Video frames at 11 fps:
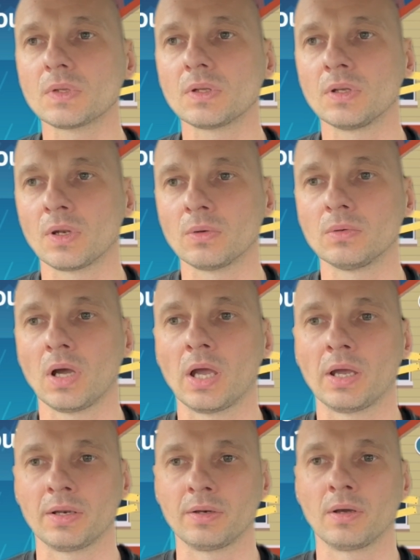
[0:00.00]
You know,
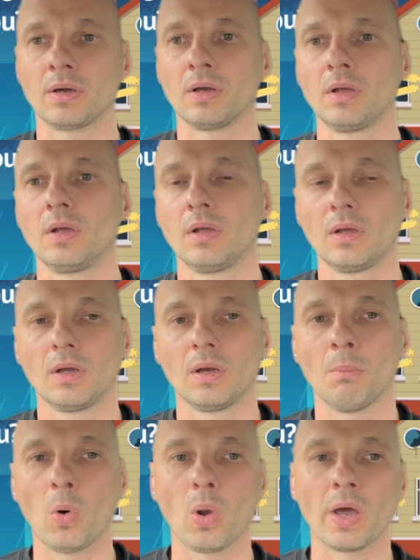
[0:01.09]
and
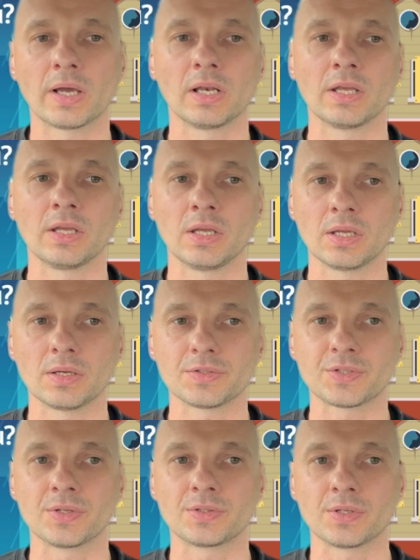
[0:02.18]
more likely
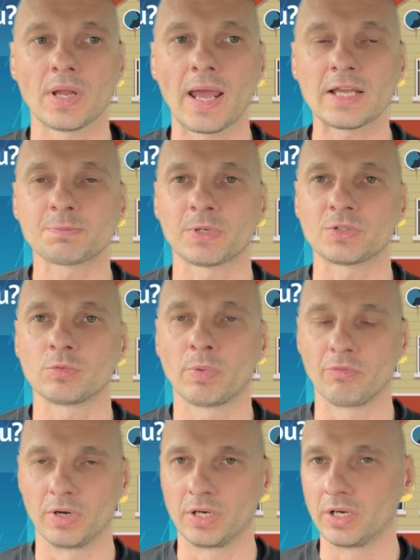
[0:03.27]
certain aspects would be
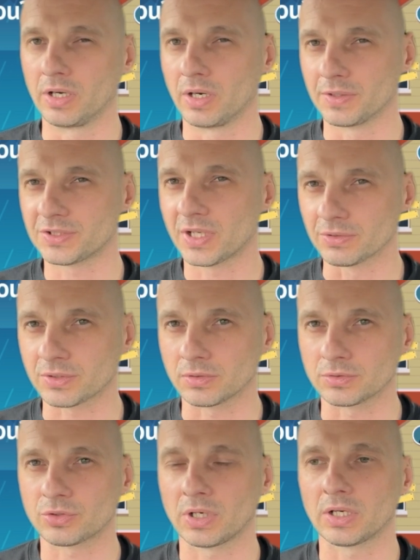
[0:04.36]
written in a sales
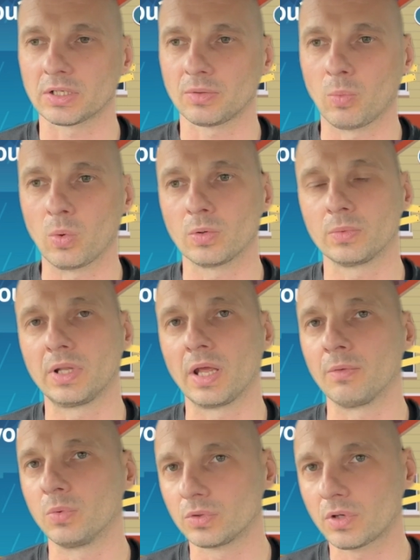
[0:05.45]
contract, what they
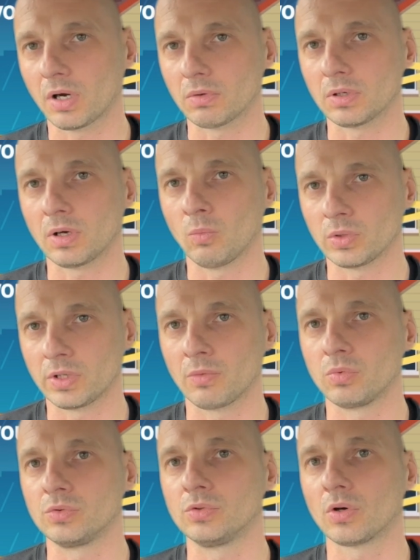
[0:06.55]
would cover, what they
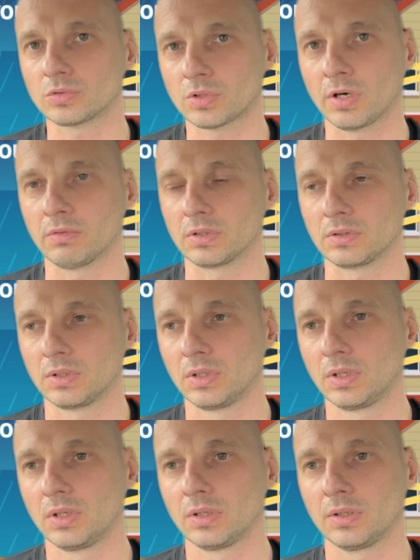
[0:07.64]
would not cover.
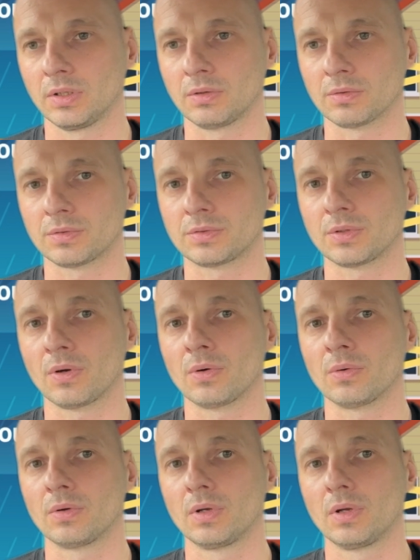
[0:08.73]
You know,
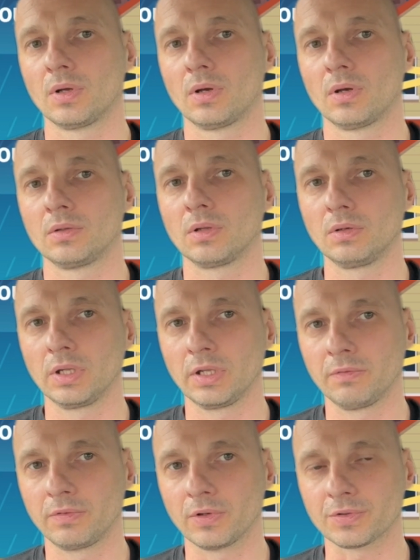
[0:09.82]
so don't leave
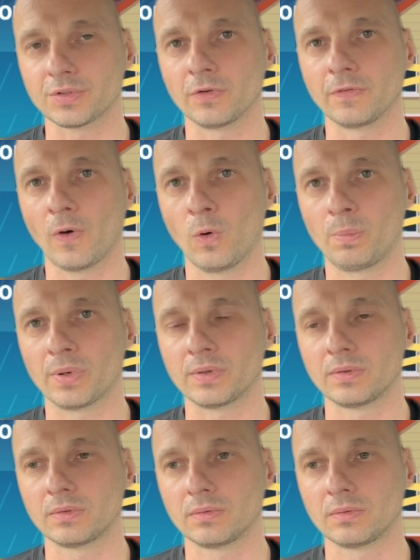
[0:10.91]
yourself open.